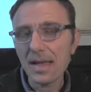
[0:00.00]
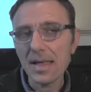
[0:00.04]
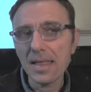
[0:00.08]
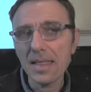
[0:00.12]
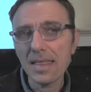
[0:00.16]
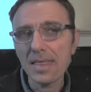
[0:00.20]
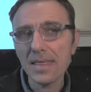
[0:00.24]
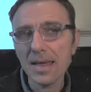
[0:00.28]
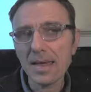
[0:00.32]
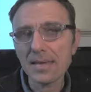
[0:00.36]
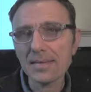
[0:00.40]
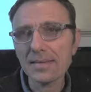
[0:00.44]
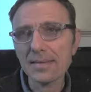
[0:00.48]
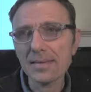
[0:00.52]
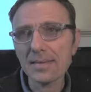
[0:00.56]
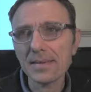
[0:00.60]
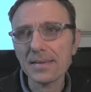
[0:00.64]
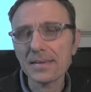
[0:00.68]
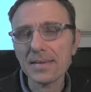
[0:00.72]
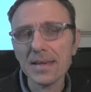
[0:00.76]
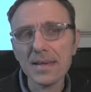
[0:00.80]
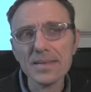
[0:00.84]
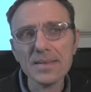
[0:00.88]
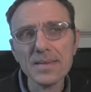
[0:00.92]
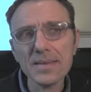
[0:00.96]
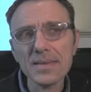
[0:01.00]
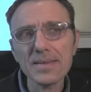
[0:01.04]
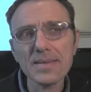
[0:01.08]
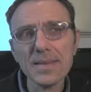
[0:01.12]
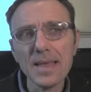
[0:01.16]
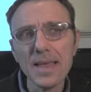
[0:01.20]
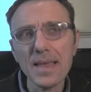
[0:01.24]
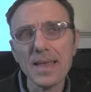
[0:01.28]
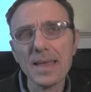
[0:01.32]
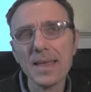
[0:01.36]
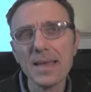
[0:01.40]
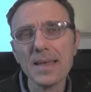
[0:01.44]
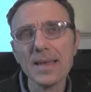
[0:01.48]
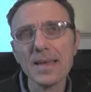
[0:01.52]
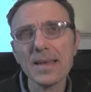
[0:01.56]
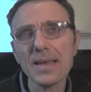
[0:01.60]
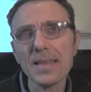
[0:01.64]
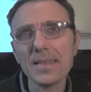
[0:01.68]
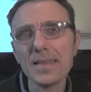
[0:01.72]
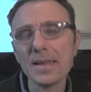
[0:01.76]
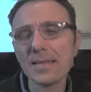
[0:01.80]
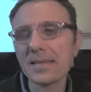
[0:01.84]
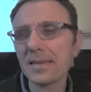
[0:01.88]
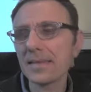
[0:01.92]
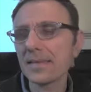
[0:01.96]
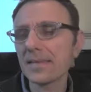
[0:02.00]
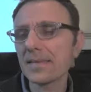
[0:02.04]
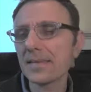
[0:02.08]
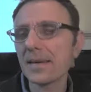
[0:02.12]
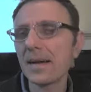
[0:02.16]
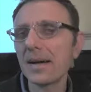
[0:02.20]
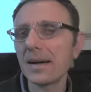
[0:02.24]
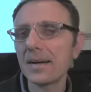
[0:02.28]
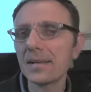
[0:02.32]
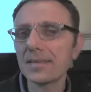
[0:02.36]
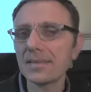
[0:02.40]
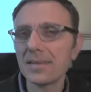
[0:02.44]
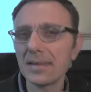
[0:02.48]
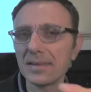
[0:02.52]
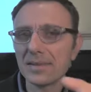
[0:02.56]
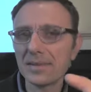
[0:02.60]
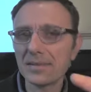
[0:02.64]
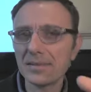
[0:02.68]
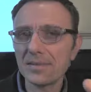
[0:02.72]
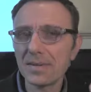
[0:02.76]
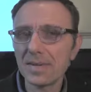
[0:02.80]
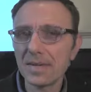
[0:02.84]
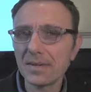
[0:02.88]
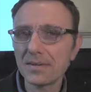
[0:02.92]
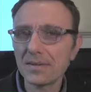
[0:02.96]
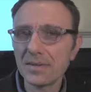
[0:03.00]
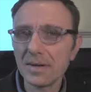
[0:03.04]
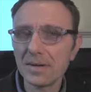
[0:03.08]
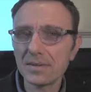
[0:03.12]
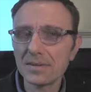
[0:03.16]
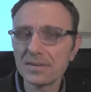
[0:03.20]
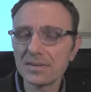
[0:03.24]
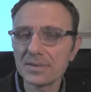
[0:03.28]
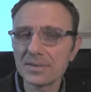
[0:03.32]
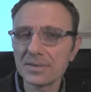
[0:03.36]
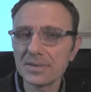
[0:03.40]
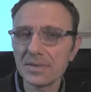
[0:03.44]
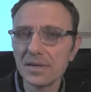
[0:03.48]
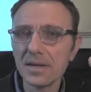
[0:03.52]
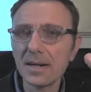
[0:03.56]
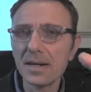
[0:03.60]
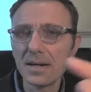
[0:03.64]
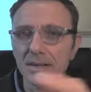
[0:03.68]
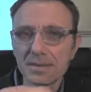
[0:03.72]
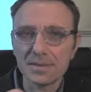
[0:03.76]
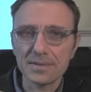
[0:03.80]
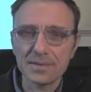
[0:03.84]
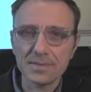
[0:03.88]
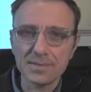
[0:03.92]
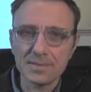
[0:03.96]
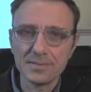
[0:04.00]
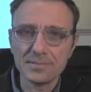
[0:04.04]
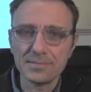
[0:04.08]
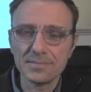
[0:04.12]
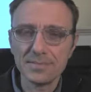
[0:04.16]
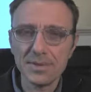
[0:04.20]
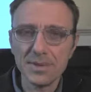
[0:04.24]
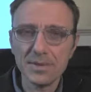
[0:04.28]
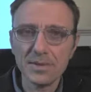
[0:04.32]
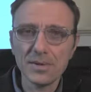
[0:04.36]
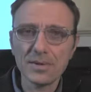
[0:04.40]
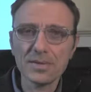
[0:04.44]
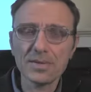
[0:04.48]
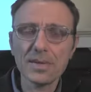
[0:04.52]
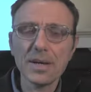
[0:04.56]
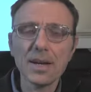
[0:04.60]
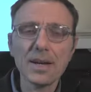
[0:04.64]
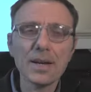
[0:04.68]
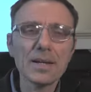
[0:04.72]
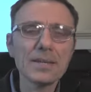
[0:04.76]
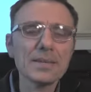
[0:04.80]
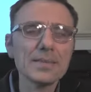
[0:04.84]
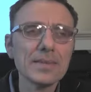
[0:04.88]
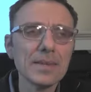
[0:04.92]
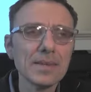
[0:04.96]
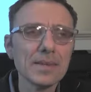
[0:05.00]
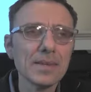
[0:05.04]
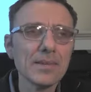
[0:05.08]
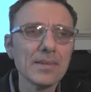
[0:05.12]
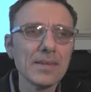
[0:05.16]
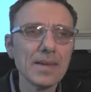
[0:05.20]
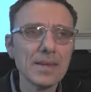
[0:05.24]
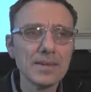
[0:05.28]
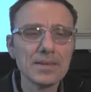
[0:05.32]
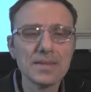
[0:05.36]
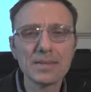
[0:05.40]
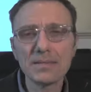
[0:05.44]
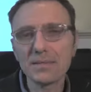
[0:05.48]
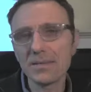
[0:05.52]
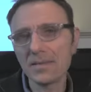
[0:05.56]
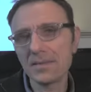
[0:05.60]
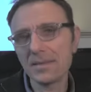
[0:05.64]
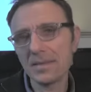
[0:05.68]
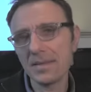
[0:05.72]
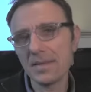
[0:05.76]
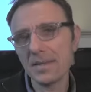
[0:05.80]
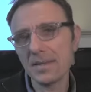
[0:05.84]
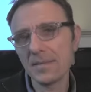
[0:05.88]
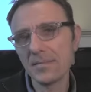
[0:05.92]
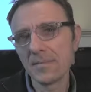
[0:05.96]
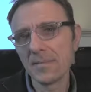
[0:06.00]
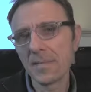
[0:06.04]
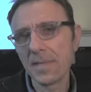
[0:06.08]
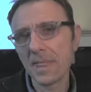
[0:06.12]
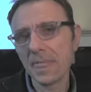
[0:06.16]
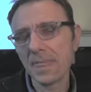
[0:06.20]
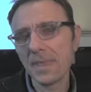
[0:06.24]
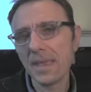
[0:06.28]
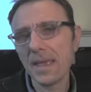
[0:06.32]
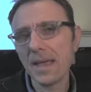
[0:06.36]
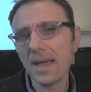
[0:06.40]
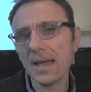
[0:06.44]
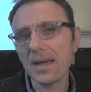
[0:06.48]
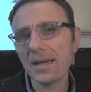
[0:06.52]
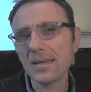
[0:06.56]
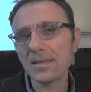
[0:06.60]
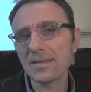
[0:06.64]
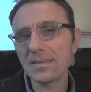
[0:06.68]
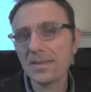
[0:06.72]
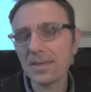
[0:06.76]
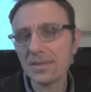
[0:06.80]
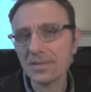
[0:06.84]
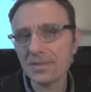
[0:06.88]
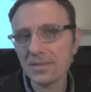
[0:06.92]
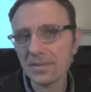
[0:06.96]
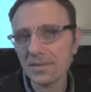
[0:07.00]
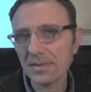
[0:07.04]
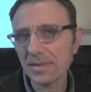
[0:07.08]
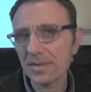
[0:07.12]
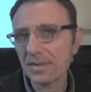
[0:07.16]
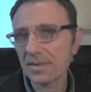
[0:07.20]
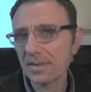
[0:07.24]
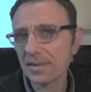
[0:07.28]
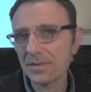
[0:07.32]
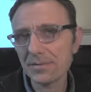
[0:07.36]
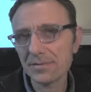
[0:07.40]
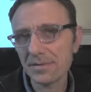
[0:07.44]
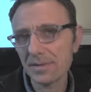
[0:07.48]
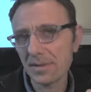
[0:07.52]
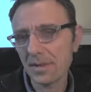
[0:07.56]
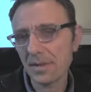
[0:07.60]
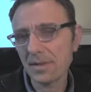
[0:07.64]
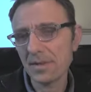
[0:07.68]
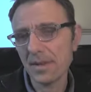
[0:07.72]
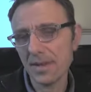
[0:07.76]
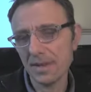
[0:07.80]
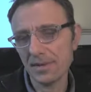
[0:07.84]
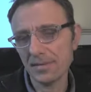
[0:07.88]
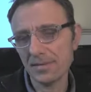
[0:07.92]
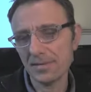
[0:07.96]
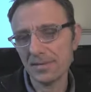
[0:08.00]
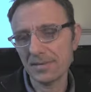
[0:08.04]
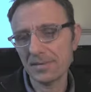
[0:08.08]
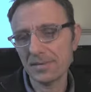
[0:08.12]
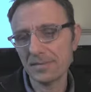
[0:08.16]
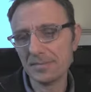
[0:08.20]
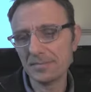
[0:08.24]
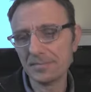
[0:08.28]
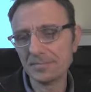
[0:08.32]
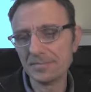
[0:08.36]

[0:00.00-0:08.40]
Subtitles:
That doesn't say that it's centering around art, because art and creativity are essentially different things.